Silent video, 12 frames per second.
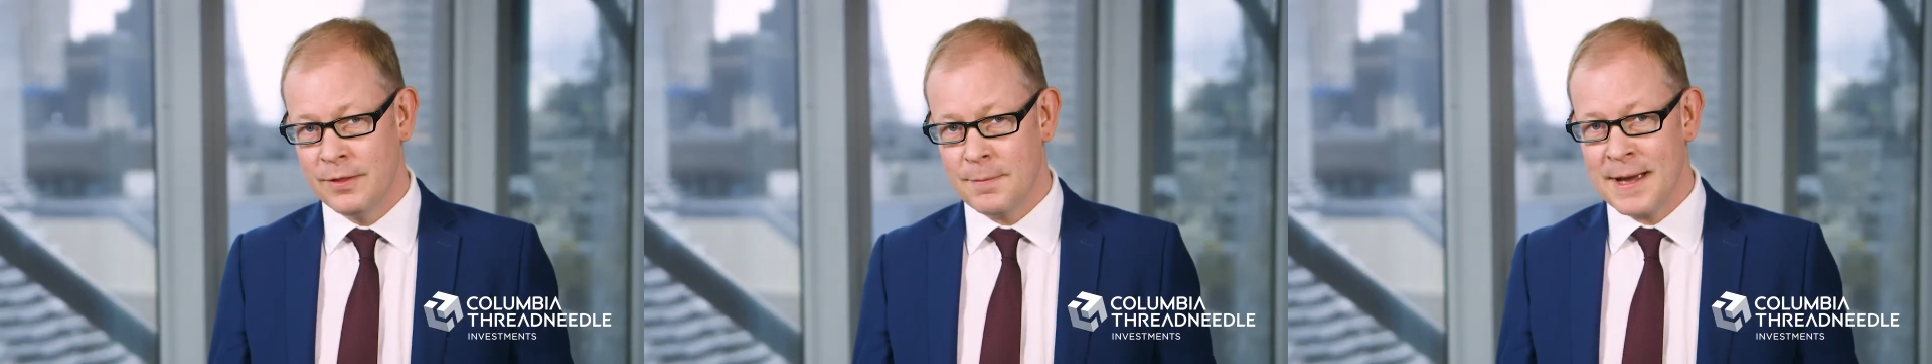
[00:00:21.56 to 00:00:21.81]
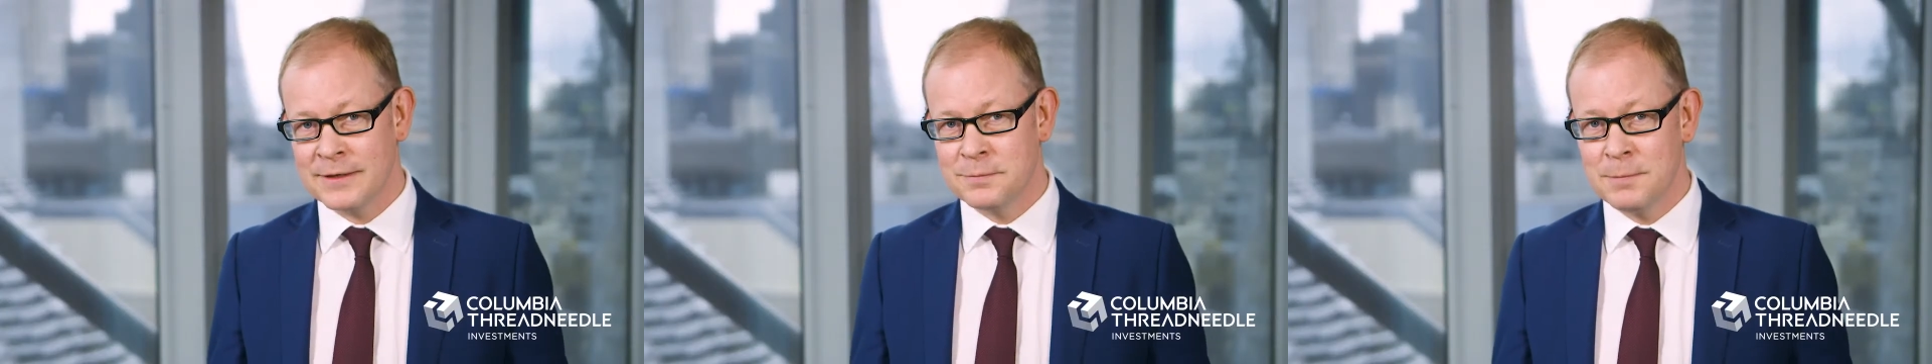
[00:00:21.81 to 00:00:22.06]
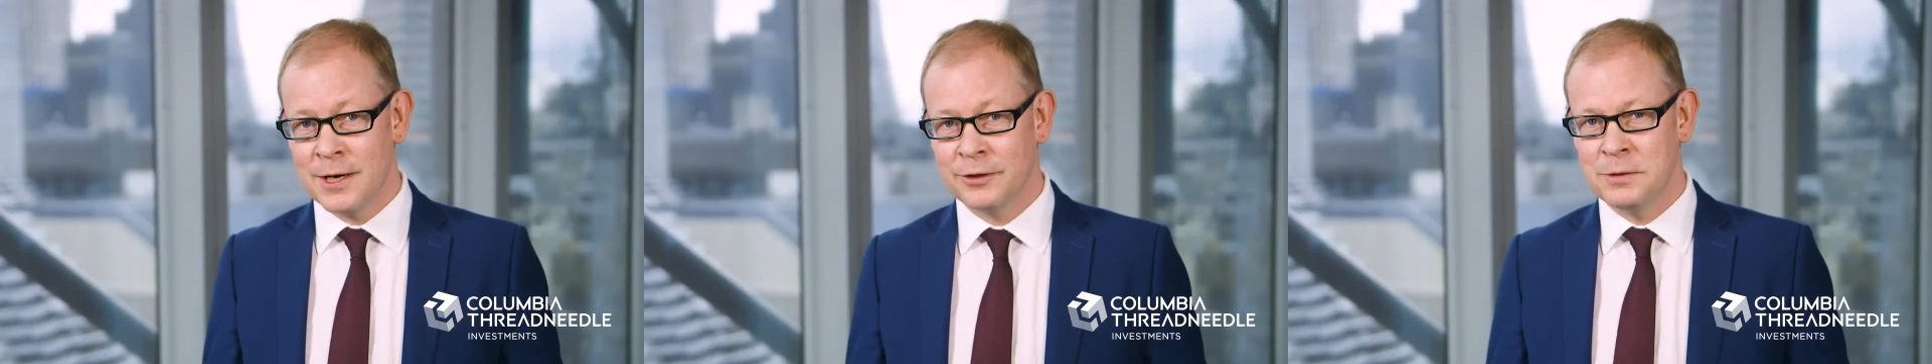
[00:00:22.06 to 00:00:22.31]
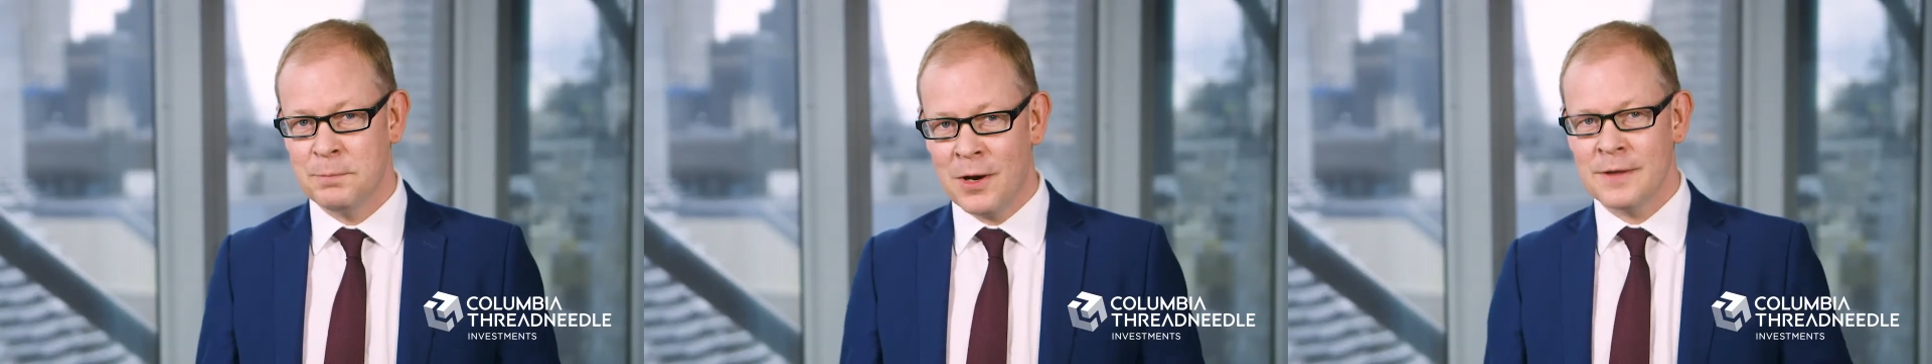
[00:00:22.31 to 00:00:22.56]
The bank's
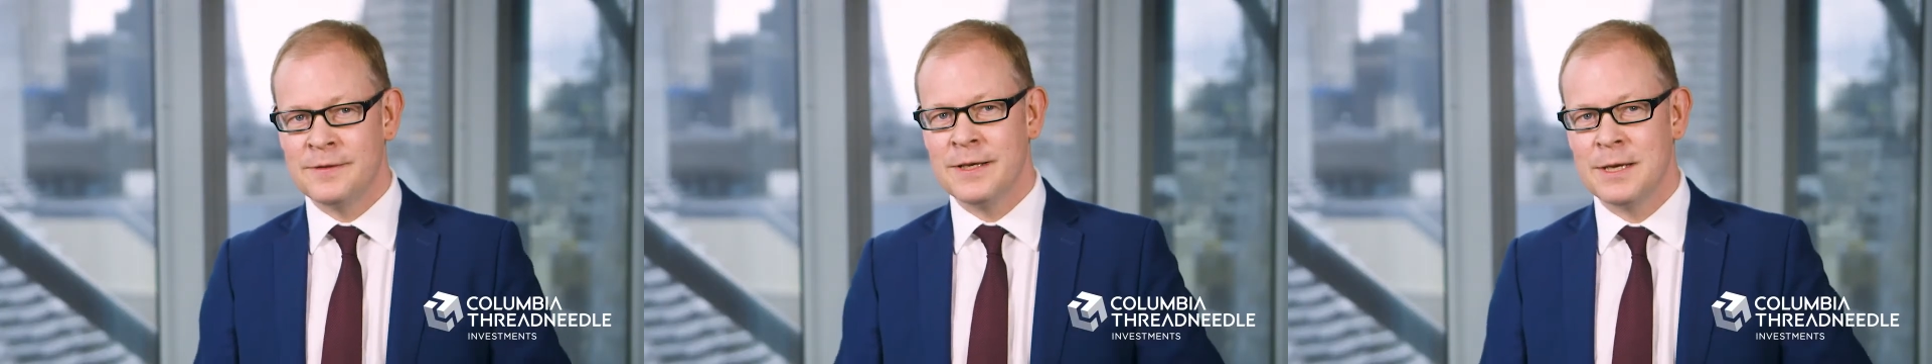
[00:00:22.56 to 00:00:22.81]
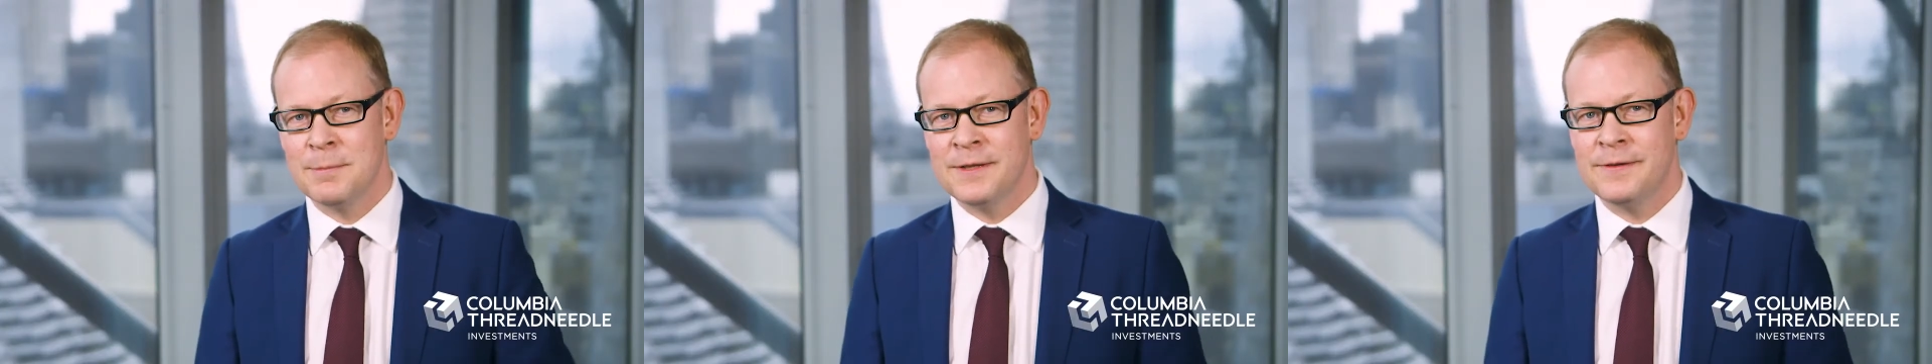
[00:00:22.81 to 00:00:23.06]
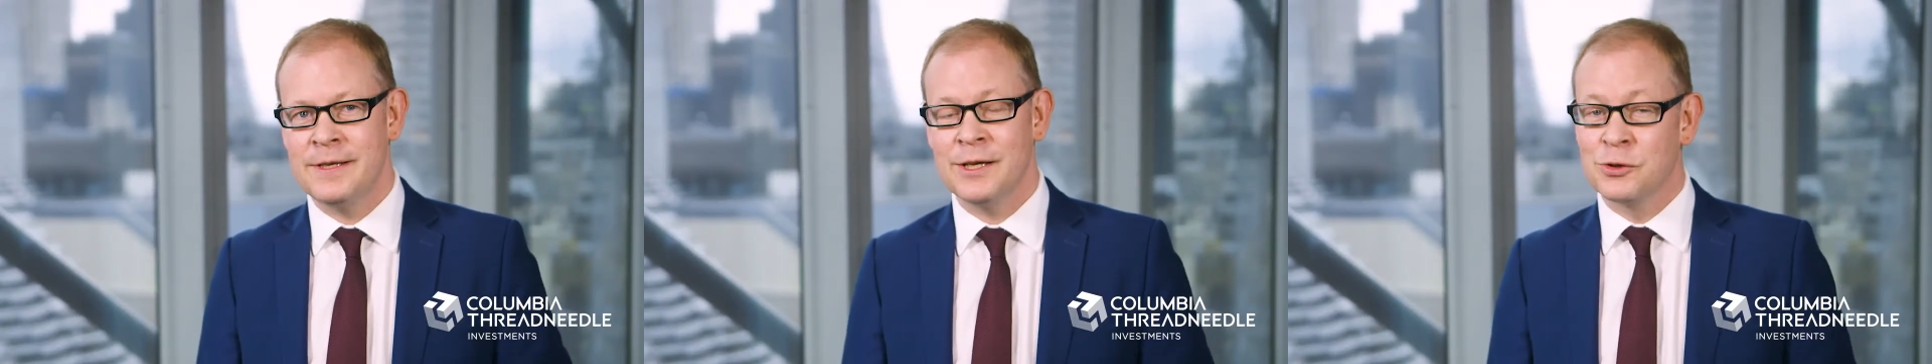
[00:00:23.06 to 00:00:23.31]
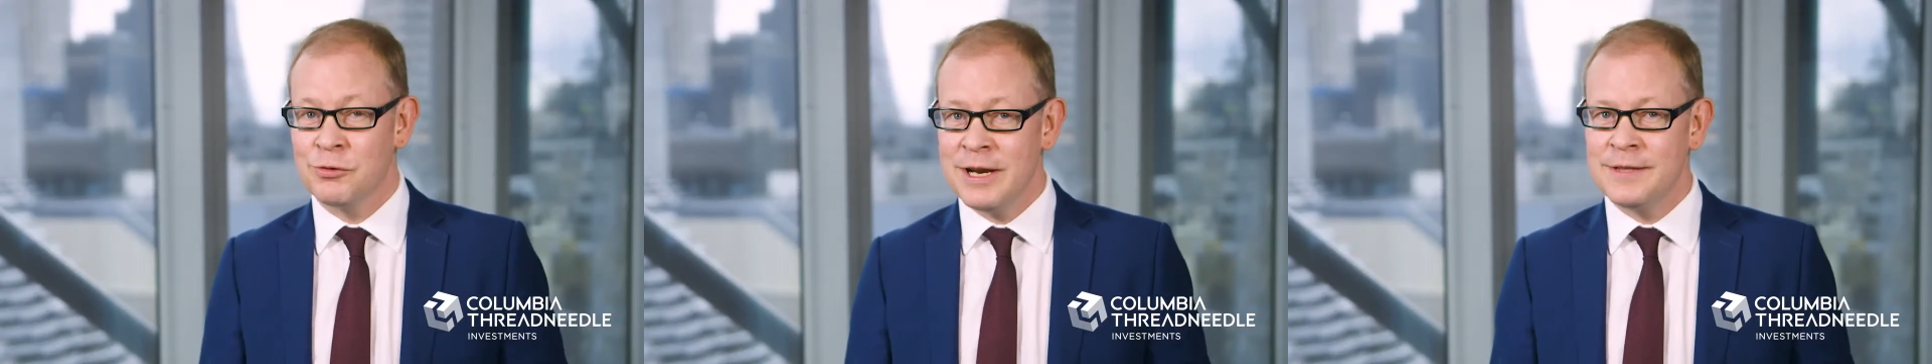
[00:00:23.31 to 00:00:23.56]
Monetary Policy Committee
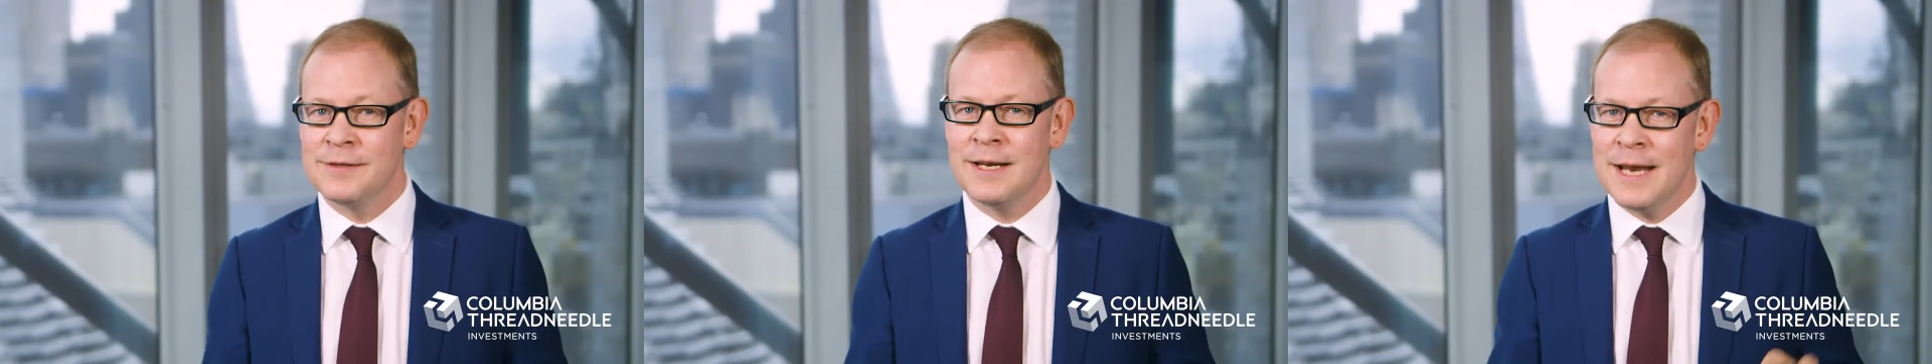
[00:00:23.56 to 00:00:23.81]
agreed to